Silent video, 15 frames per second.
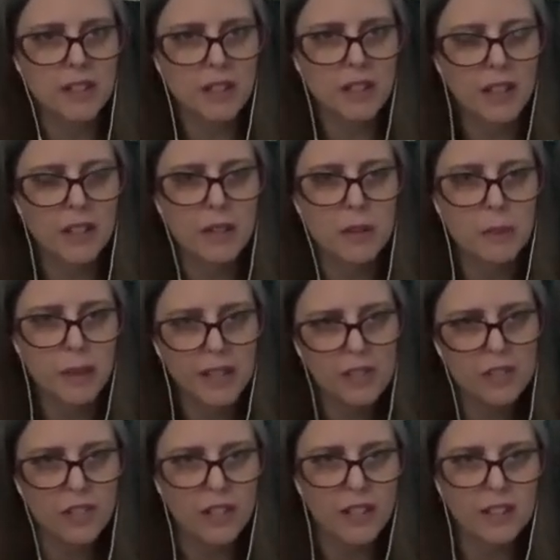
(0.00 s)
a higher
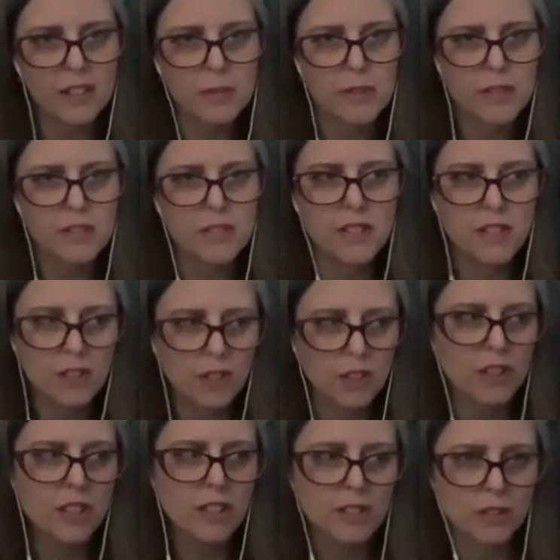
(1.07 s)
paycheck since he had
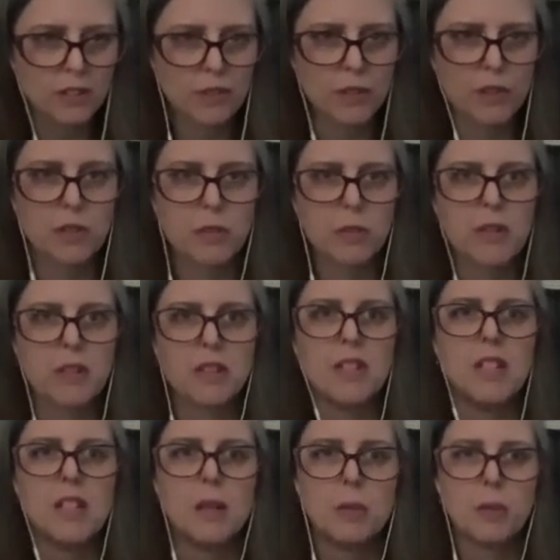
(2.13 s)
already done the first one.
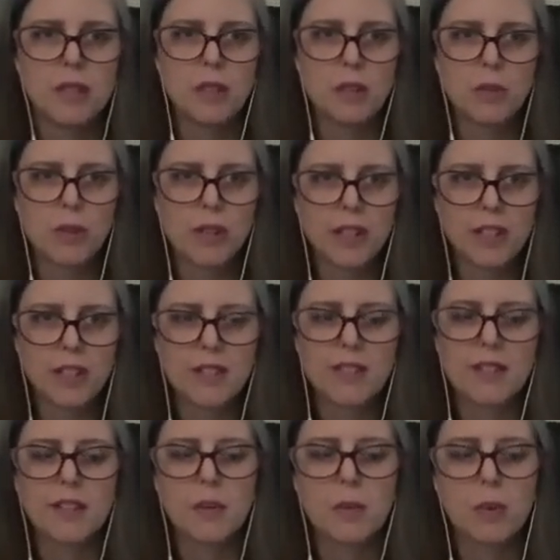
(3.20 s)
We're now going into the
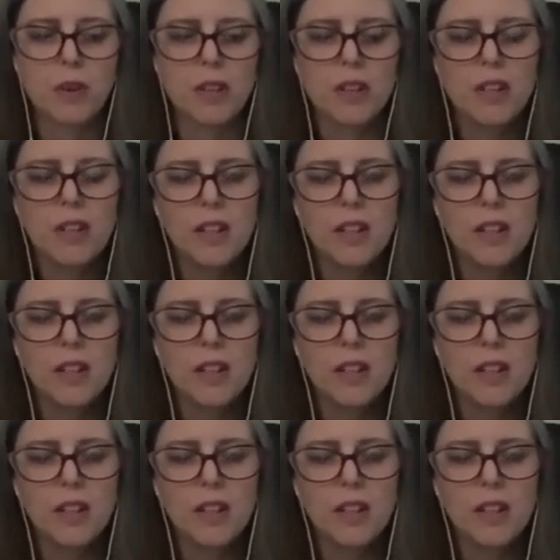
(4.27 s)
second one.